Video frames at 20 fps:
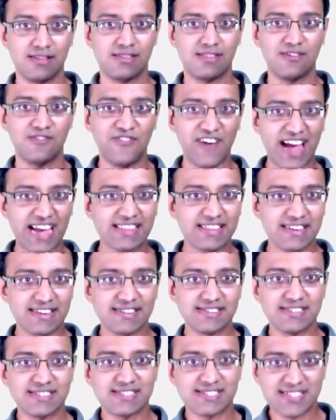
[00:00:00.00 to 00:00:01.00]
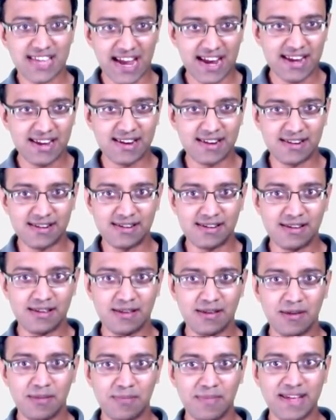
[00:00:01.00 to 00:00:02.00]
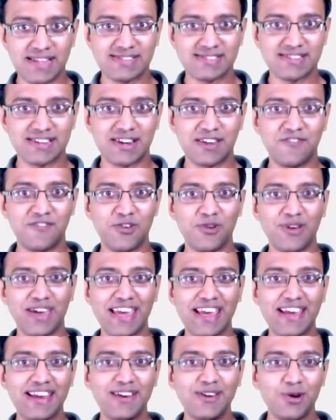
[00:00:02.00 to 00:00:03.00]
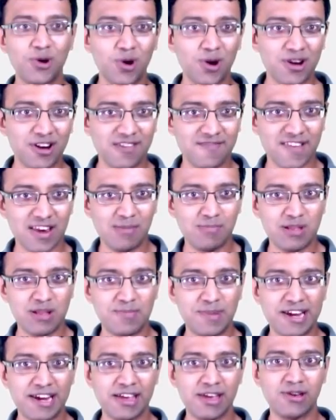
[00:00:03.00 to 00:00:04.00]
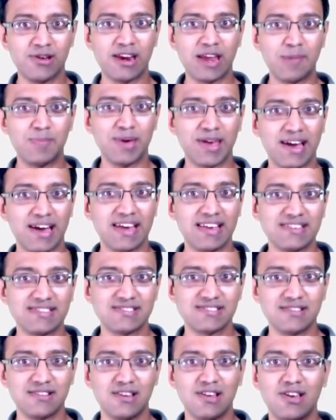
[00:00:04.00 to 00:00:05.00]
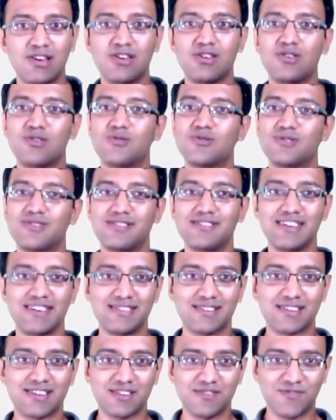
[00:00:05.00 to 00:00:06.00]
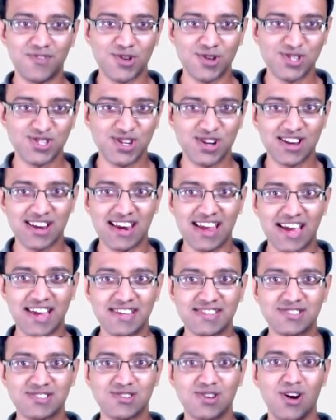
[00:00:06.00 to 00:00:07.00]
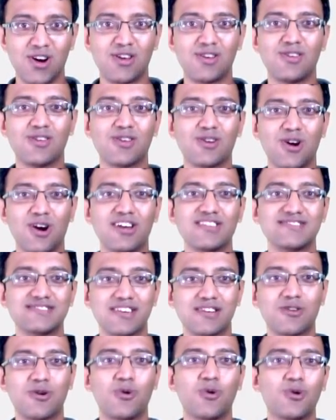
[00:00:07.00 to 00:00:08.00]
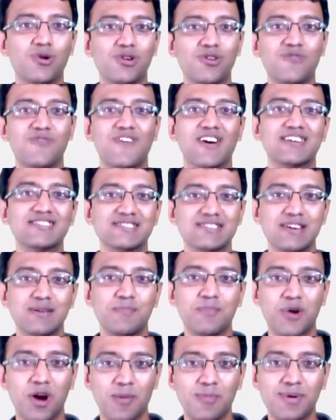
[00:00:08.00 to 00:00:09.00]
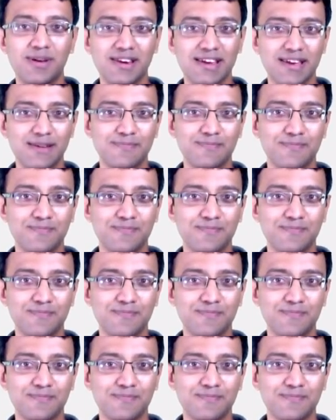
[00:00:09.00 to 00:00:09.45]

The fact that it's a standard means that if you ignore it when implementing your APIs, you will either confuse your clients or you'll cause their code to function improperly.